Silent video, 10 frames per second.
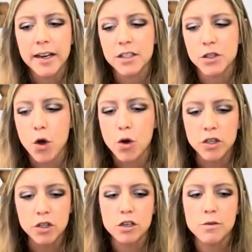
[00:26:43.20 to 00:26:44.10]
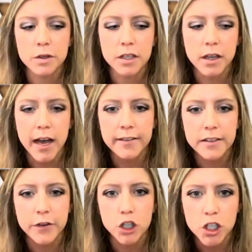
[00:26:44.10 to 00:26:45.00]
we get so consumed with the lives
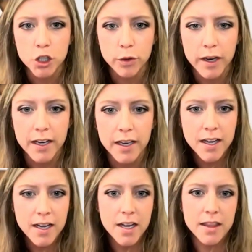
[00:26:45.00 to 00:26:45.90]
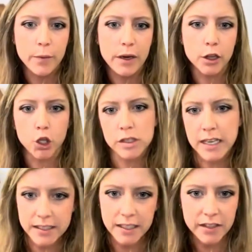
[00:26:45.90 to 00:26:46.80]
of our children that we lose
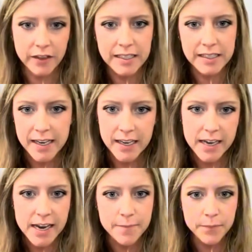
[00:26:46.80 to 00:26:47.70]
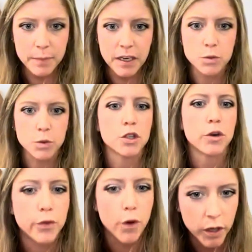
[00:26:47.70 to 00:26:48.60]
that sense of identity because we're so
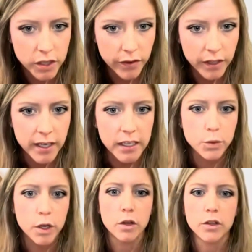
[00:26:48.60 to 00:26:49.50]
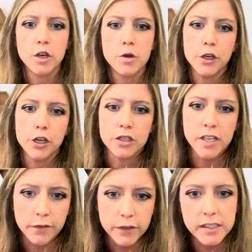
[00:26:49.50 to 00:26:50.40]
focused on the kids. Well, you put
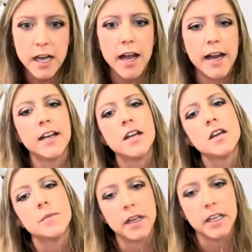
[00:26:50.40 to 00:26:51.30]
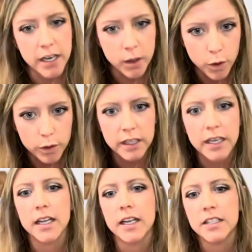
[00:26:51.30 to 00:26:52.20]
yourself aside because you got to work with the
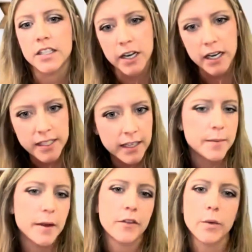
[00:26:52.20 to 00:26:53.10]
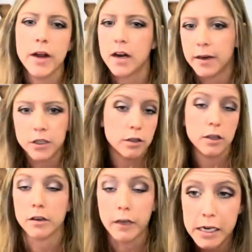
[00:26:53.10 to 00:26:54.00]
kids and you got to take them everywhere, make sure
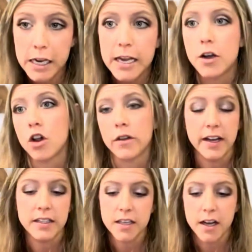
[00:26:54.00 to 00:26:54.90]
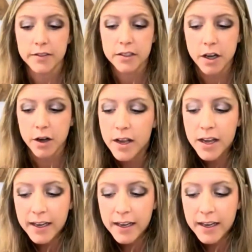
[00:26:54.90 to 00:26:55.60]
that they're eating, all of that stuff. So